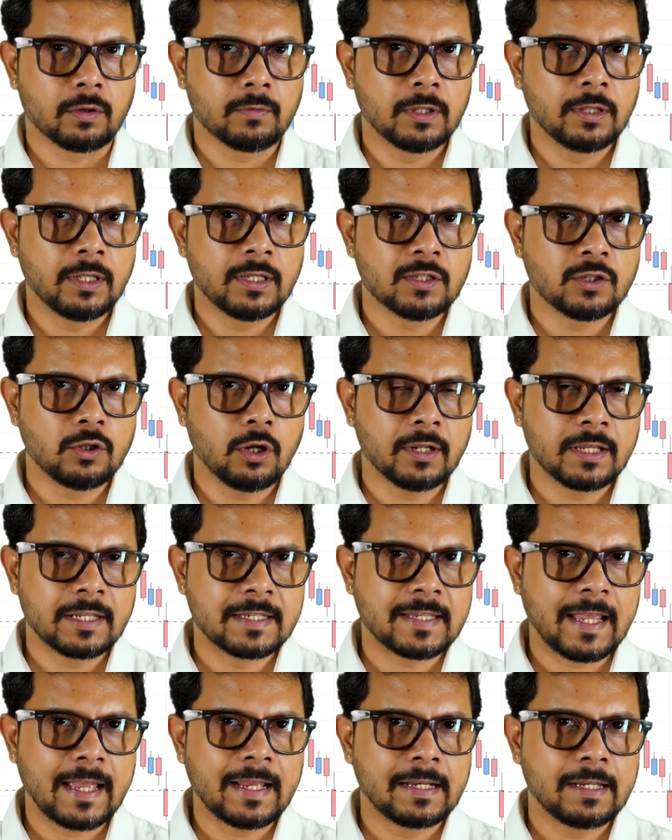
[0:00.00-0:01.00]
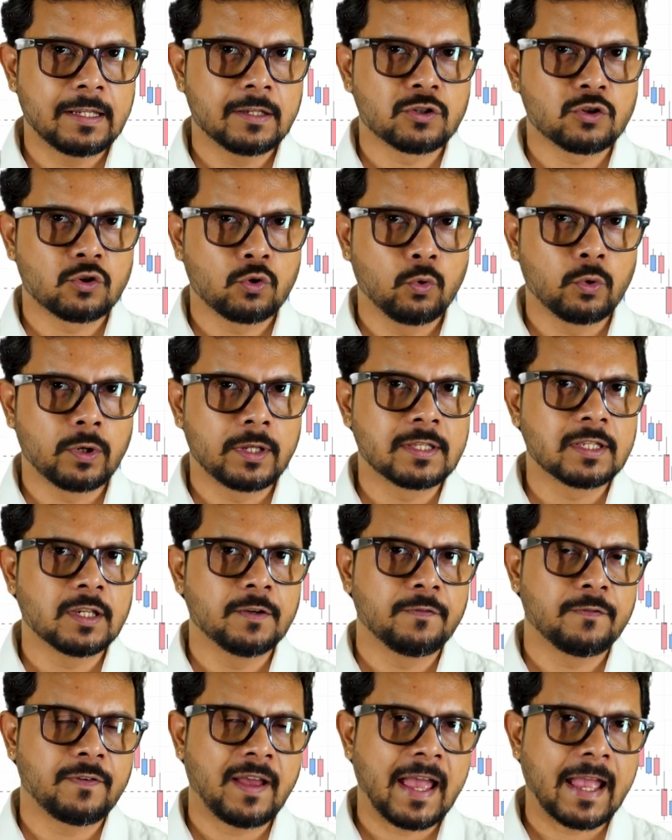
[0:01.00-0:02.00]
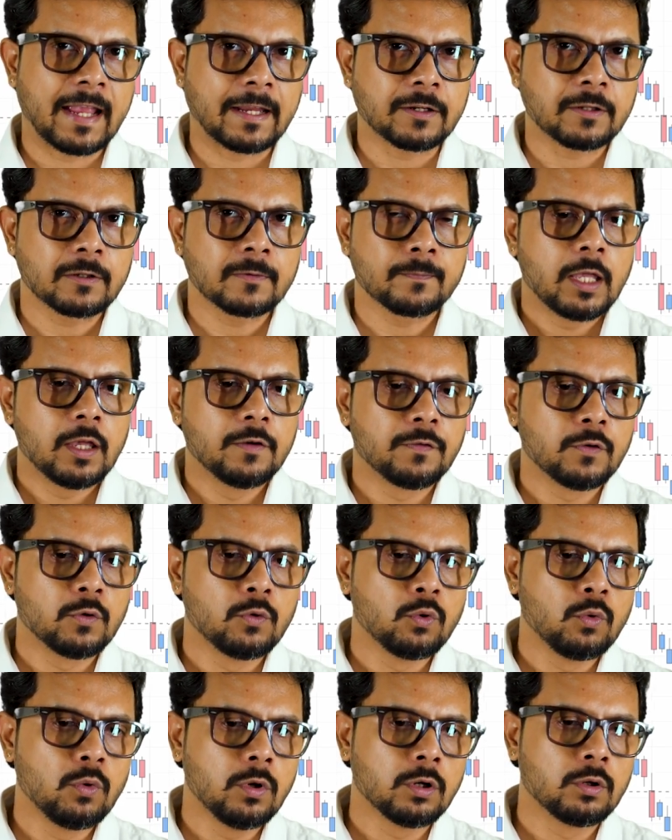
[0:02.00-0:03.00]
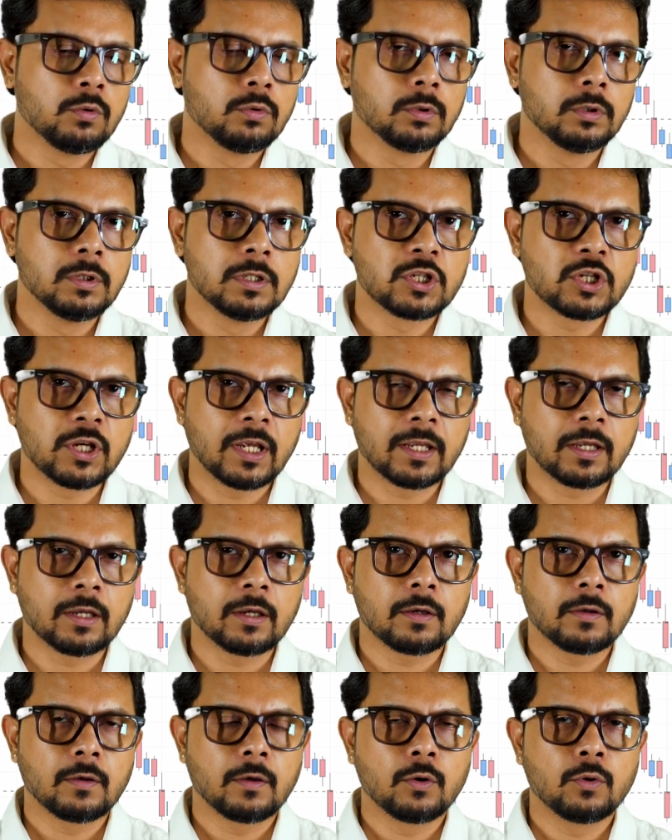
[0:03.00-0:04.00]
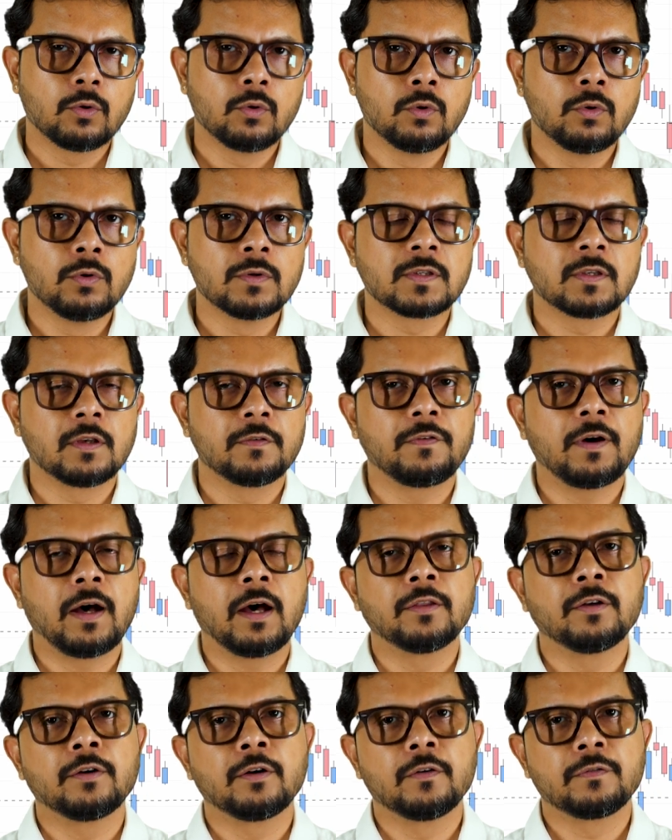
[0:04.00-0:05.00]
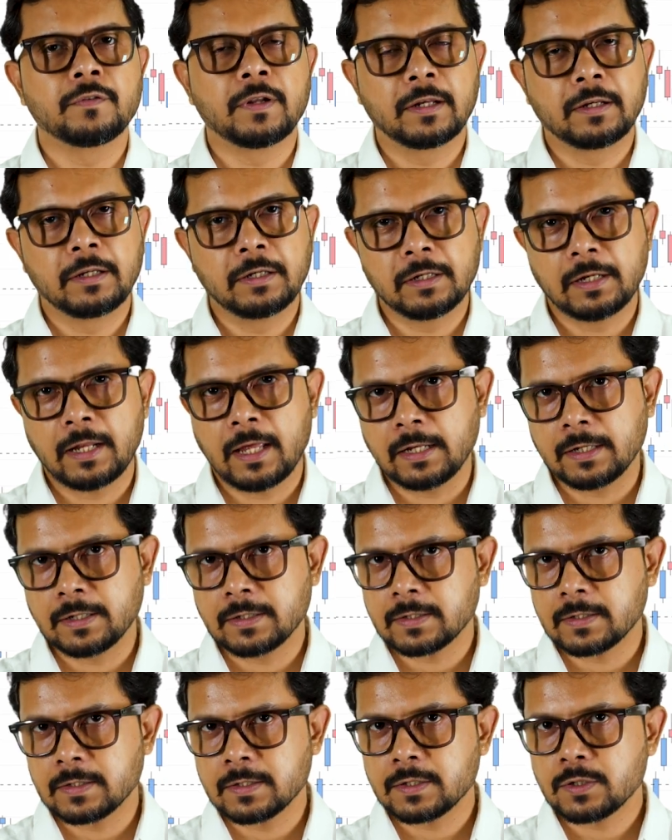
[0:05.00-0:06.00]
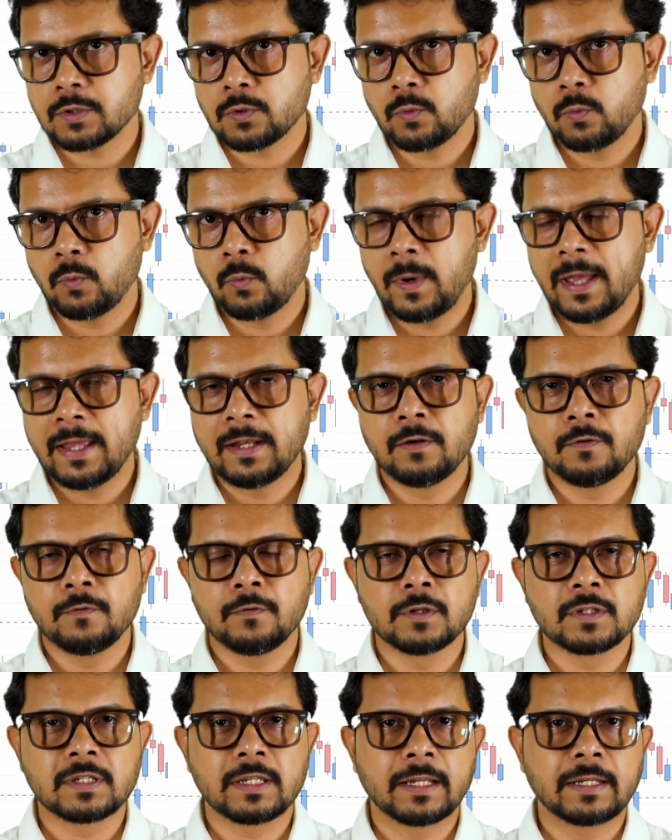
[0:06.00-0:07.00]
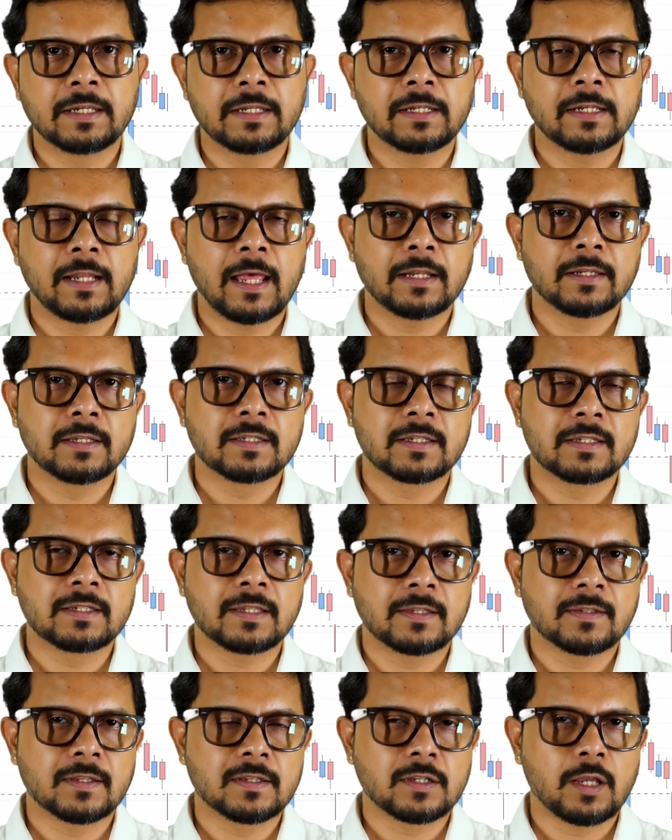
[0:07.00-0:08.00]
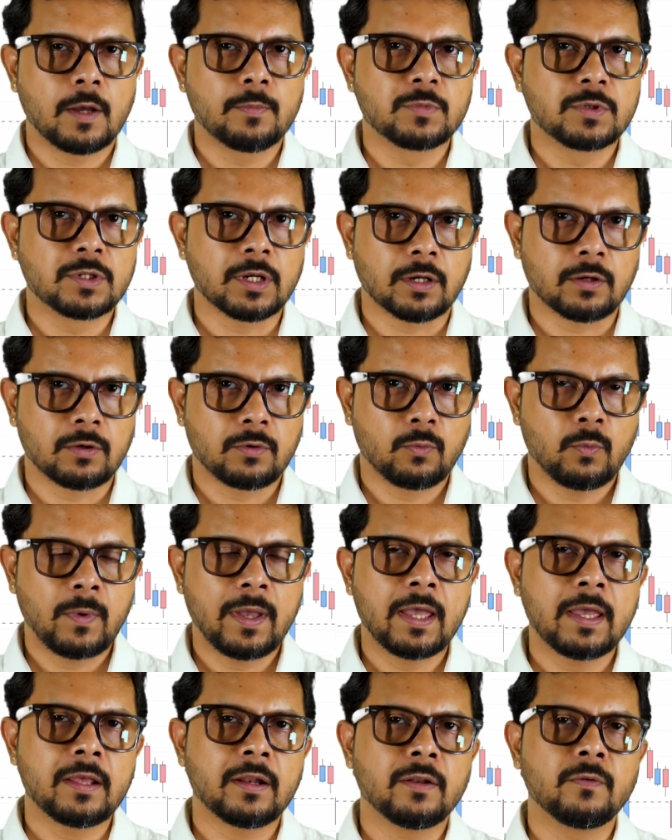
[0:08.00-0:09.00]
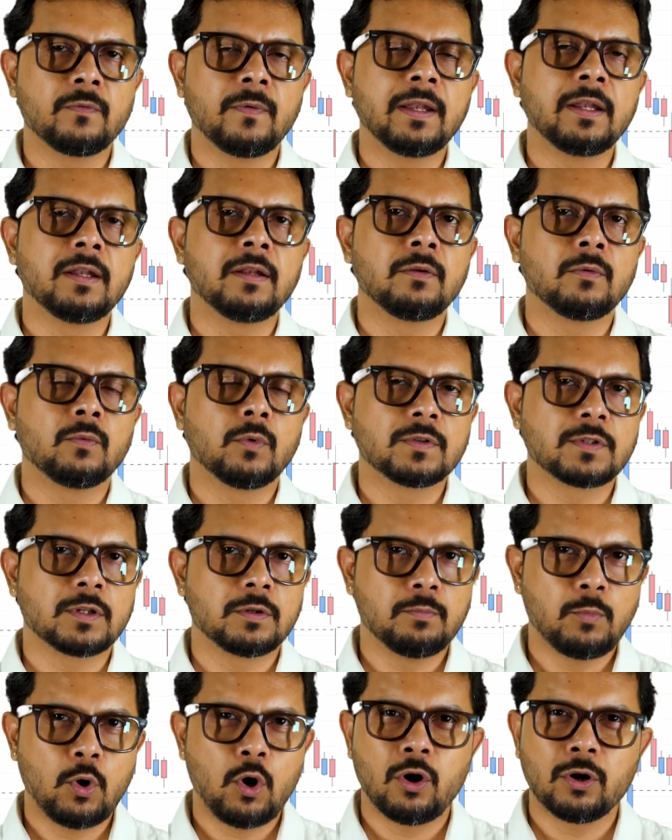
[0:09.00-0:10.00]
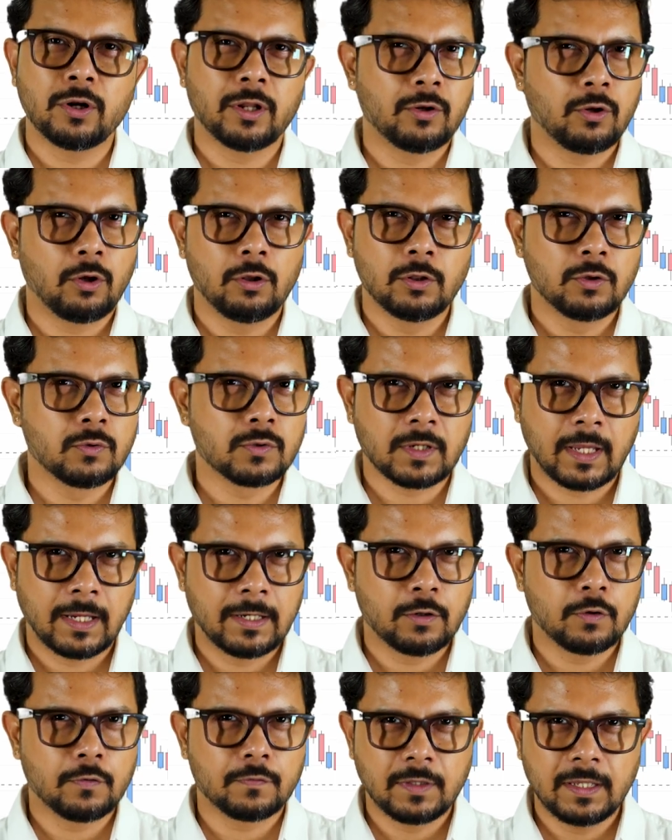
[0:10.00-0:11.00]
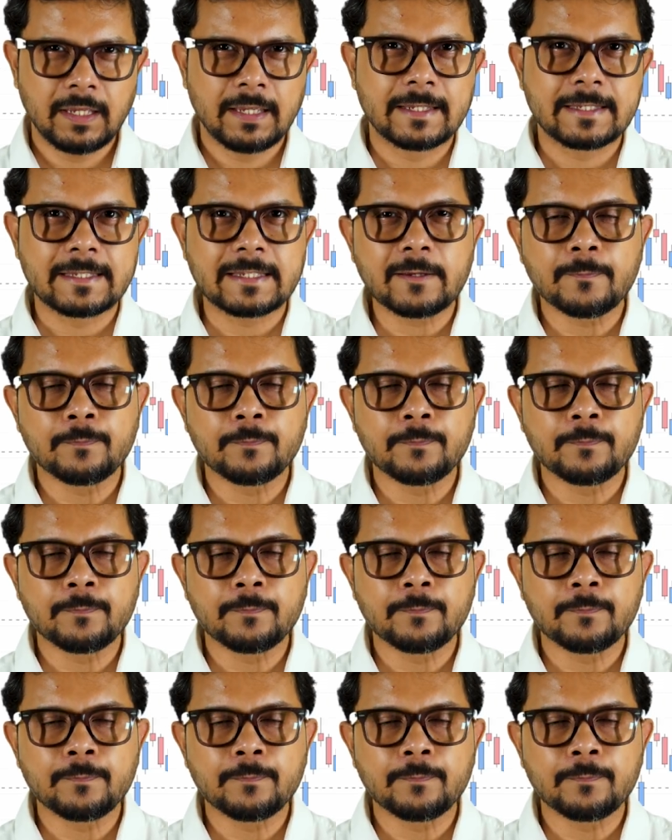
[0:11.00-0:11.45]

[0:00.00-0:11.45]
Well, that's not exactly a story, it's a fact. If you do a Google check, who is the father of technical analysis? When was technical analysis as a subject? Where and when was it born? And all those kind of things.